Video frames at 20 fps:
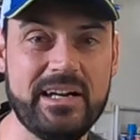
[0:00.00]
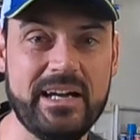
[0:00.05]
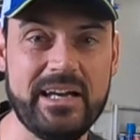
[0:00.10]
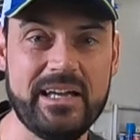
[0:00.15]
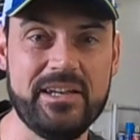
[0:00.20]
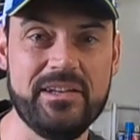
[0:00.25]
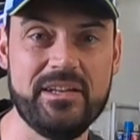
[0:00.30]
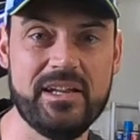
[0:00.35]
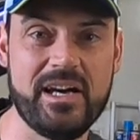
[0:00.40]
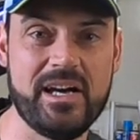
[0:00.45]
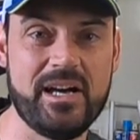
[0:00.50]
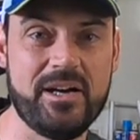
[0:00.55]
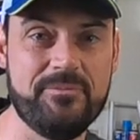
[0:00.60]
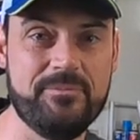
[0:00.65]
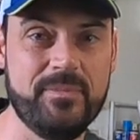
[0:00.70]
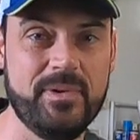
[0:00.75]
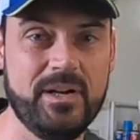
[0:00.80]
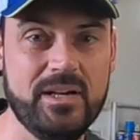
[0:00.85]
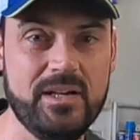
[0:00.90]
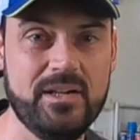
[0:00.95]
and
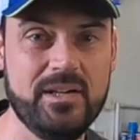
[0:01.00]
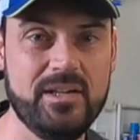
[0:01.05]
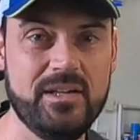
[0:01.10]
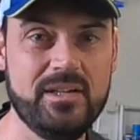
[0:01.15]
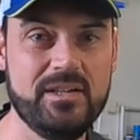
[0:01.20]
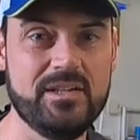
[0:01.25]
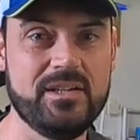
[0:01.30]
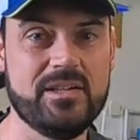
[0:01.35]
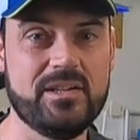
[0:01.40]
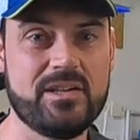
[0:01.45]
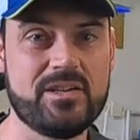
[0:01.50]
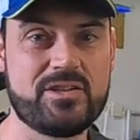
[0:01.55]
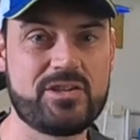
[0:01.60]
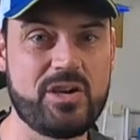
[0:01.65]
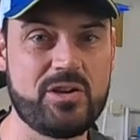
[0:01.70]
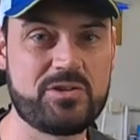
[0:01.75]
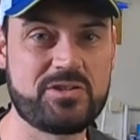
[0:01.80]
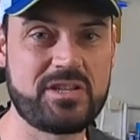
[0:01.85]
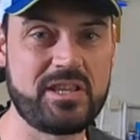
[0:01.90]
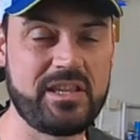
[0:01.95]

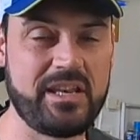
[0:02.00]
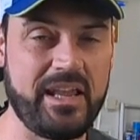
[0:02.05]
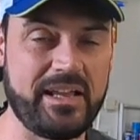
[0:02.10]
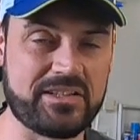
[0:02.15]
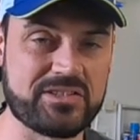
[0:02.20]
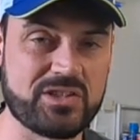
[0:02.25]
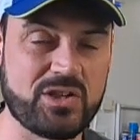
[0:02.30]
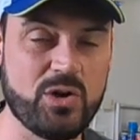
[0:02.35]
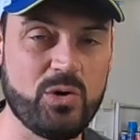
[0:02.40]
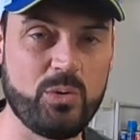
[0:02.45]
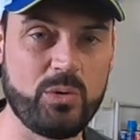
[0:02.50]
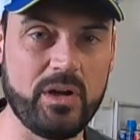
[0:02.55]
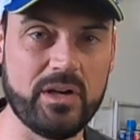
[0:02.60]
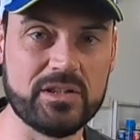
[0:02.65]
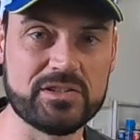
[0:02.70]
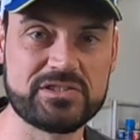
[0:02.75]
shoots to the next corner.